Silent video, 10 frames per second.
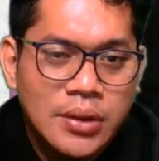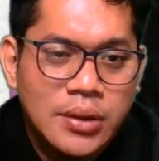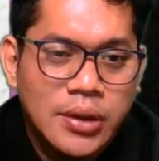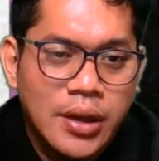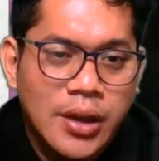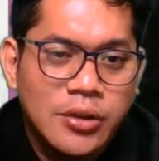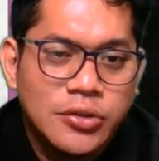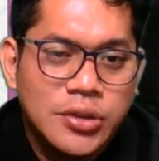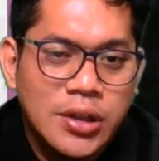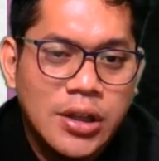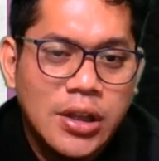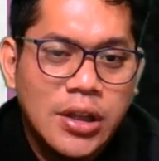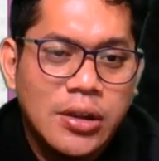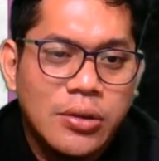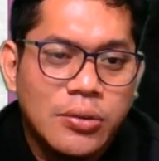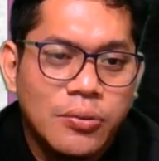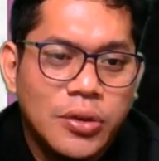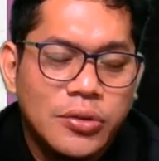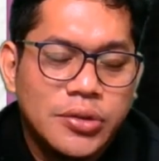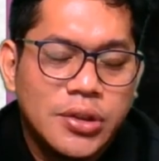Okay, usually we
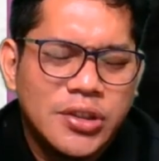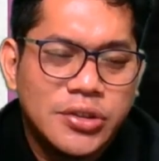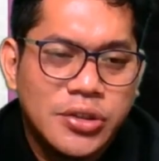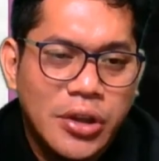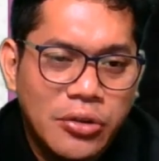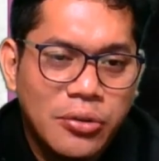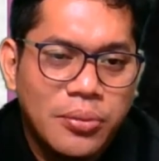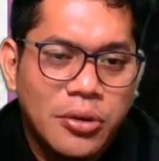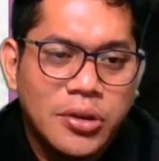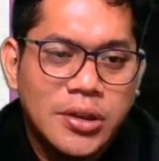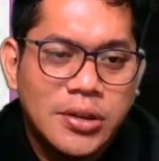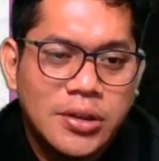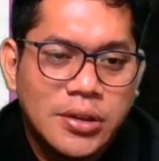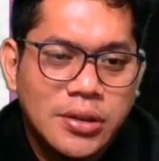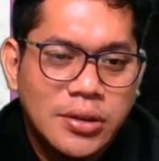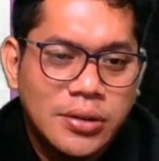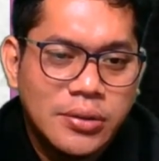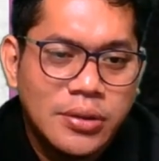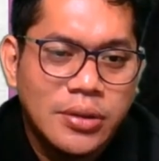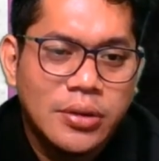use a stereo plotter
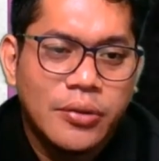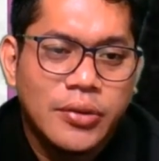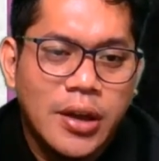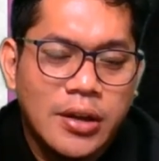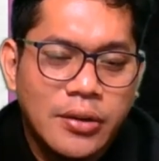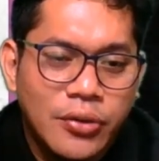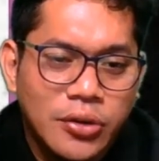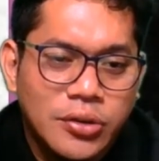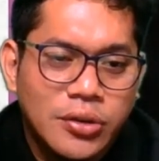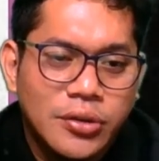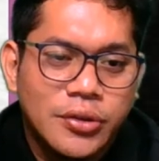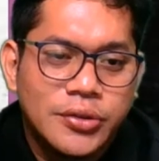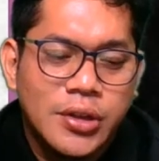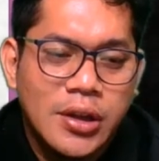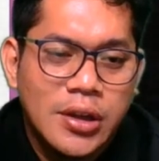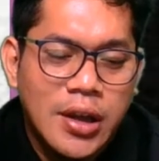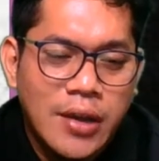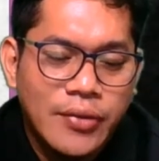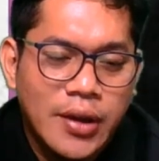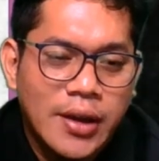of the aerial photos,
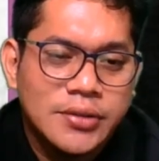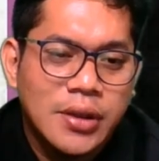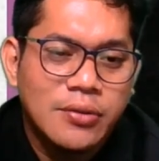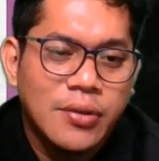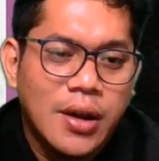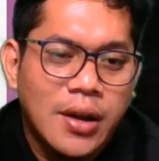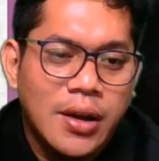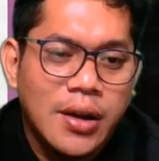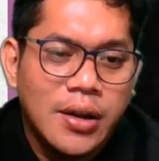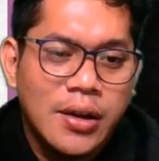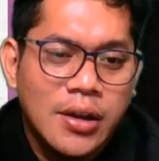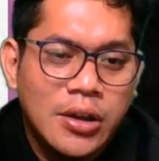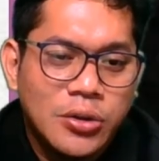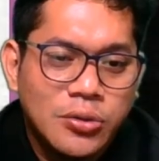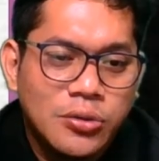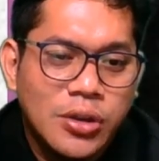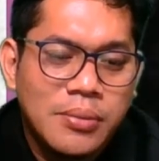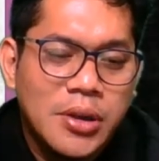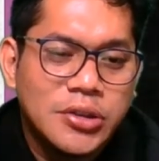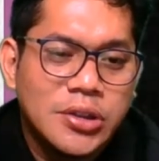have X and Y, two
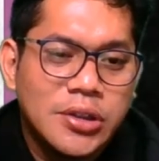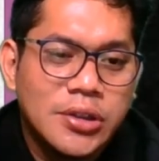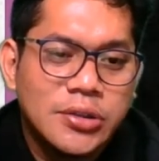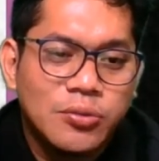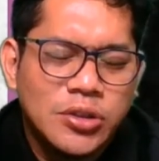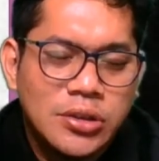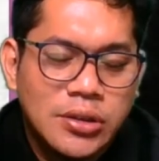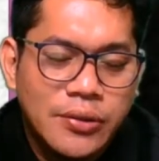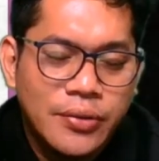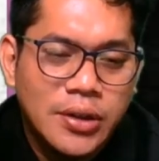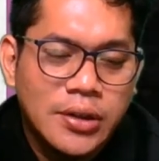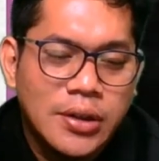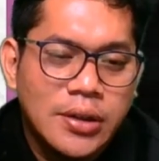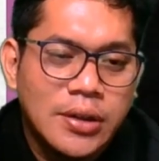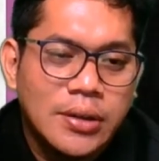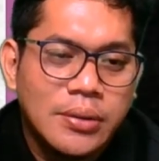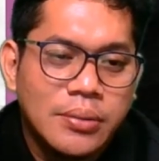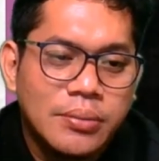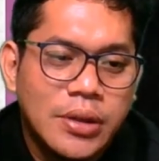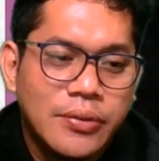images which are different
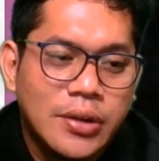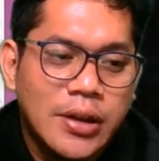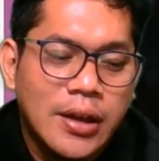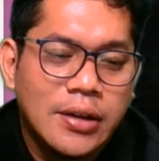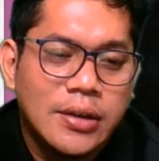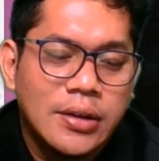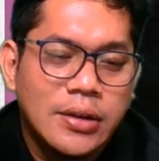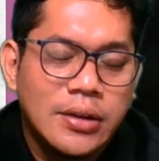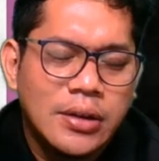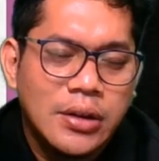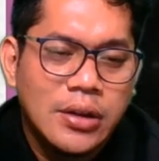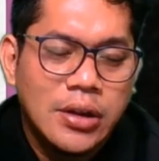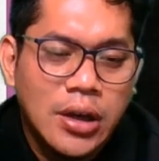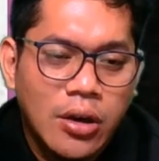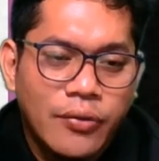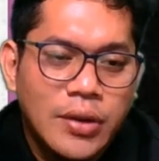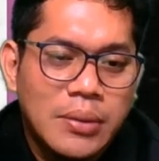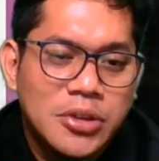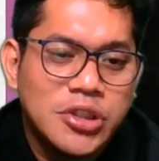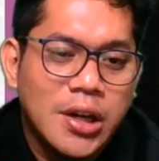angle,
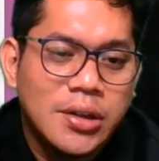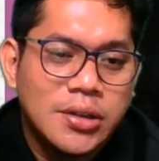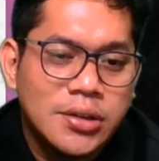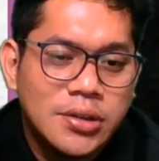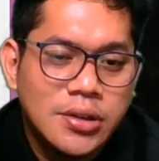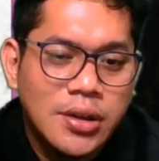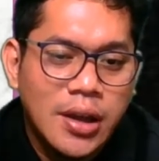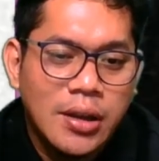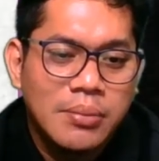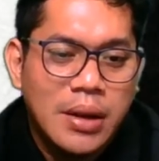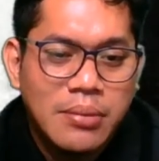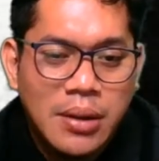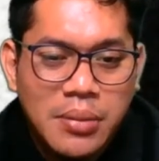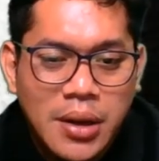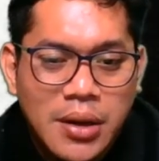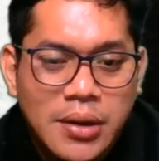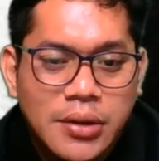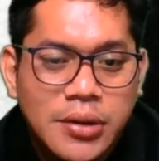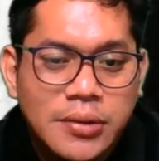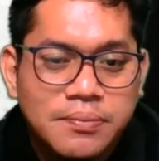overlap each other, and blah blah blah. Yeah,